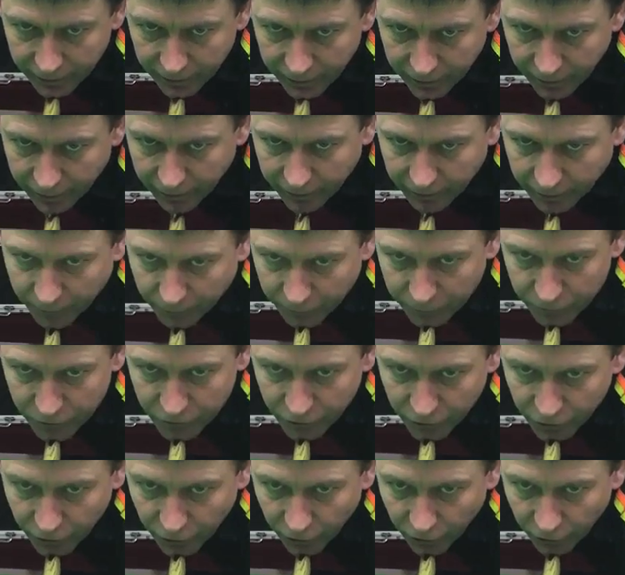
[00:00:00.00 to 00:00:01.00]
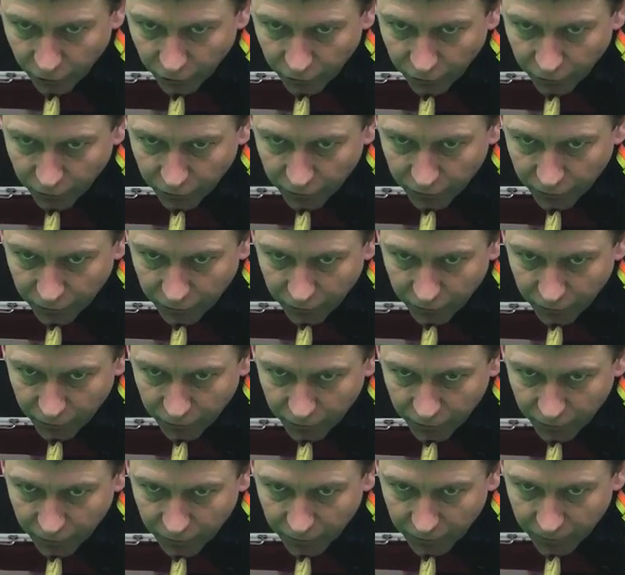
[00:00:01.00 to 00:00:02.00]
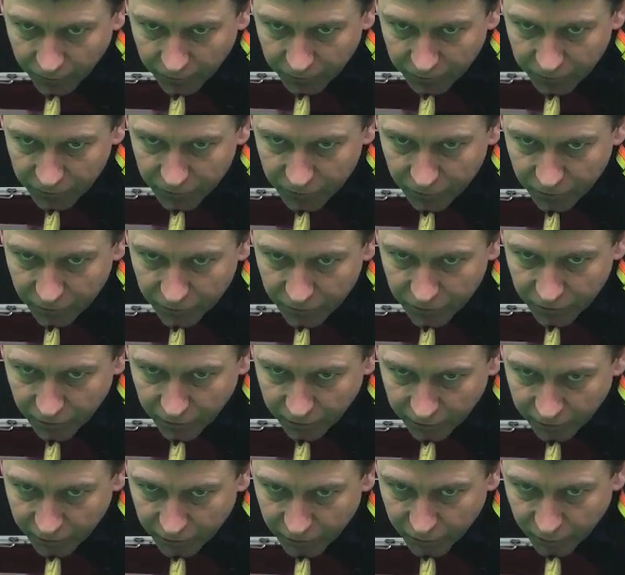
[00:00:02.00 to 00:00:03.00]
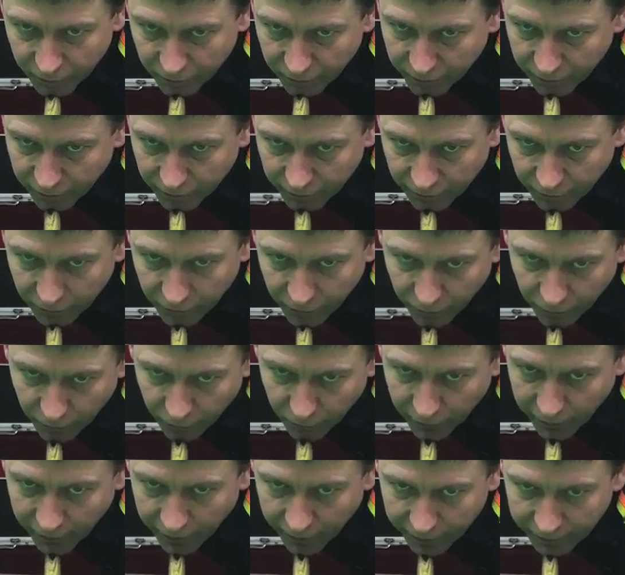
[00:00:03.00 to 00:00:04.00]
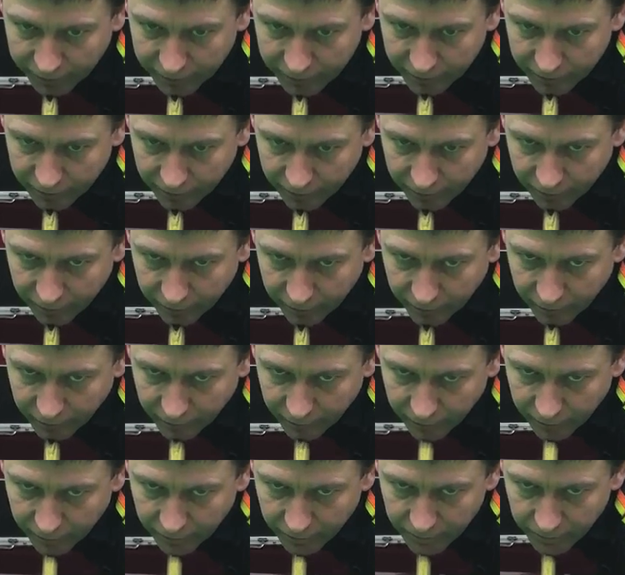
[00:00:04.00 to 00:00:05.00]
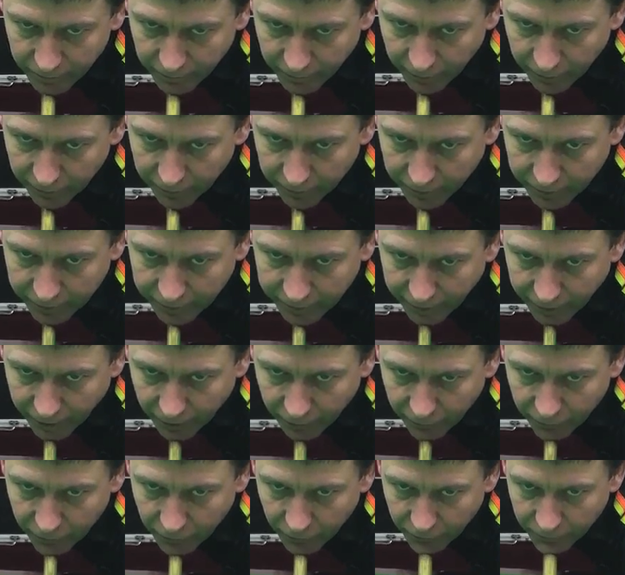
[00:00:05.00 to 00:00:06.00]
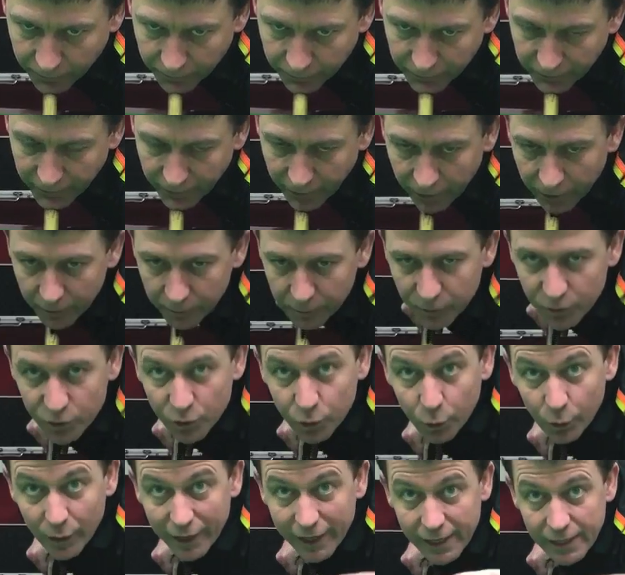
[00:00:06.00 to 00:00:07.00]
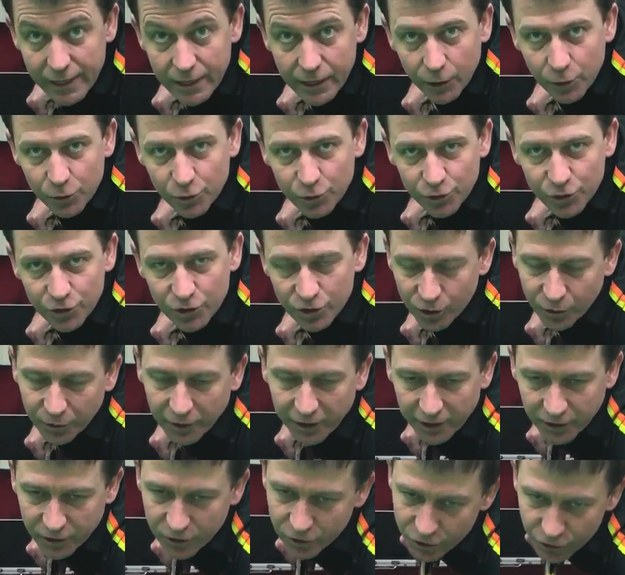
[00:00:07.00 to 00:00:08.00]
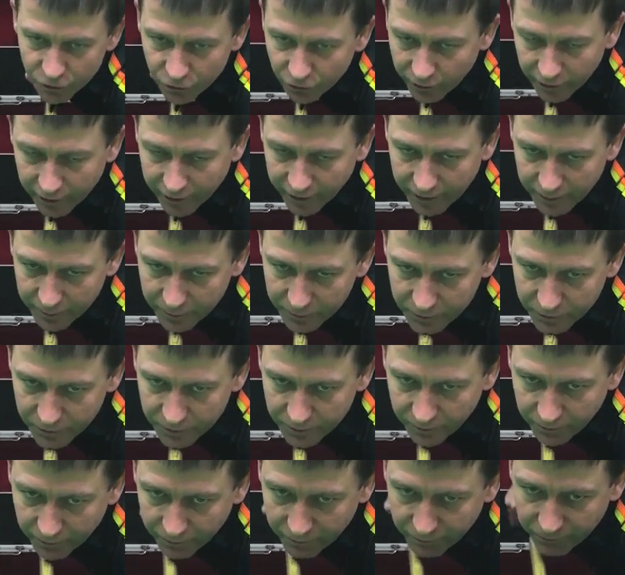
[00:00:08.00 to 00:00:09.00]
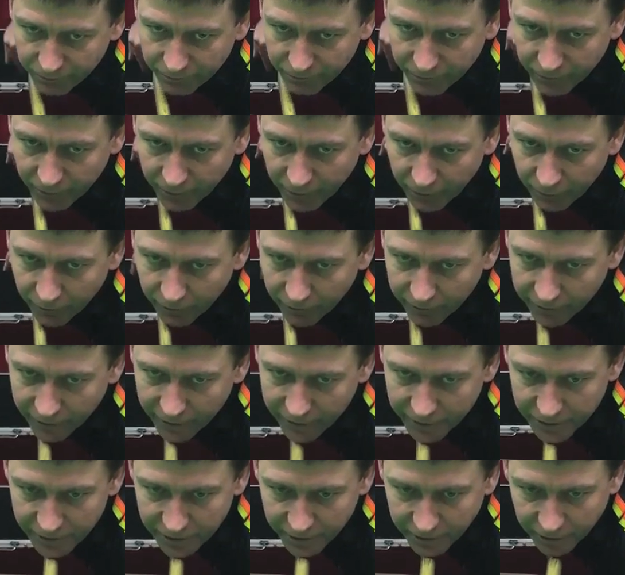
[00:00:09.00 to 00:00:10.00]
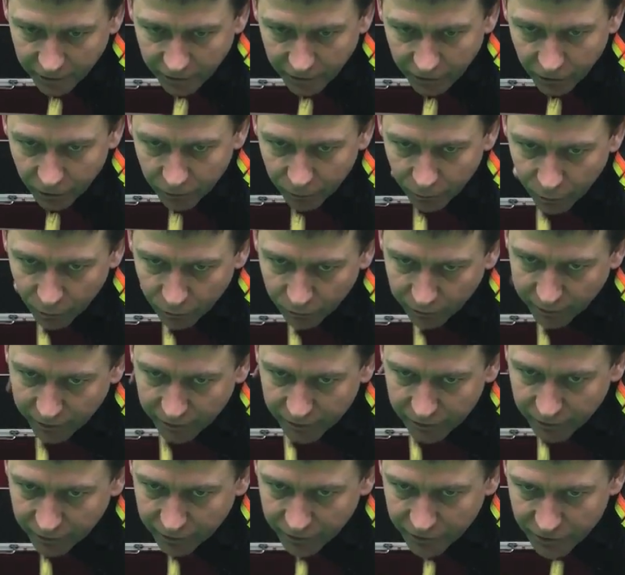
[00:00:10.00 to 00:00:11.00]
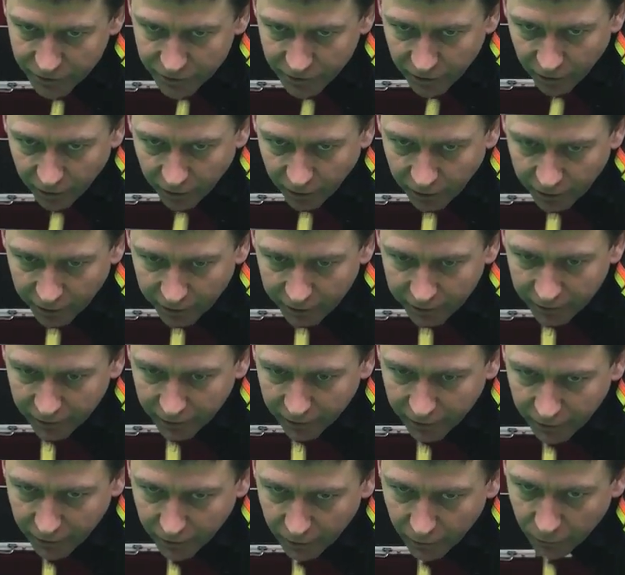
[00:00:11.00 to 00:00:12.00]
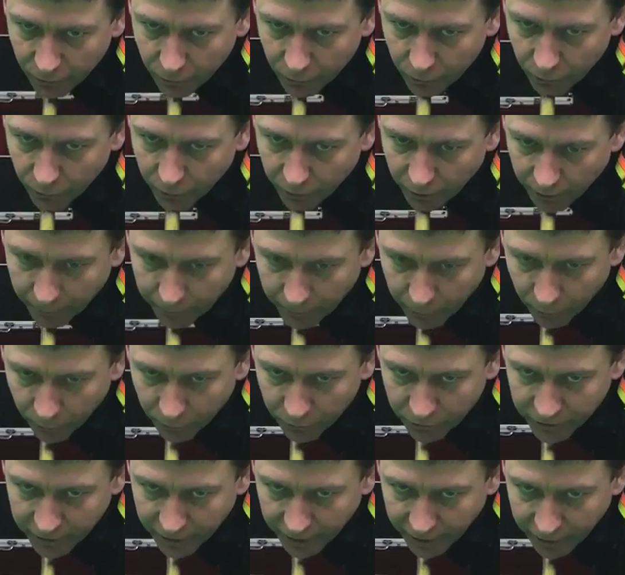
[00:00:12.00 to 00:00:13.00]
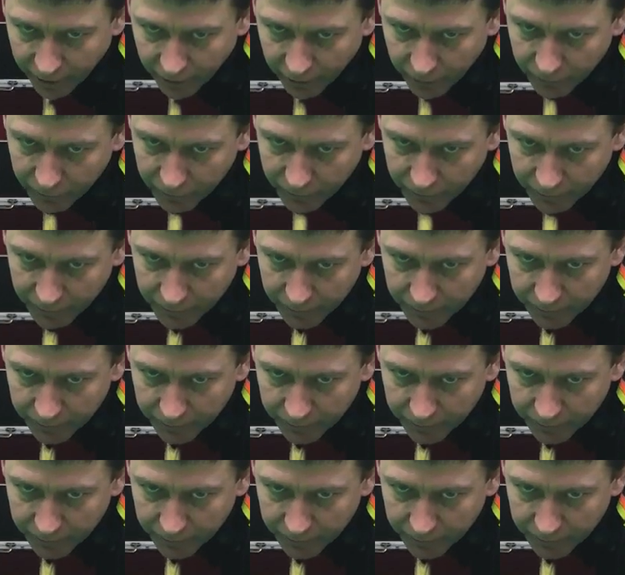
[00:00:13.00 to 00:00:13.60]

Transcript: Now that one's gone to the side, so I can correct. And then carry on. And between those two extremes, you can then see the cue moving to the side, or up or down.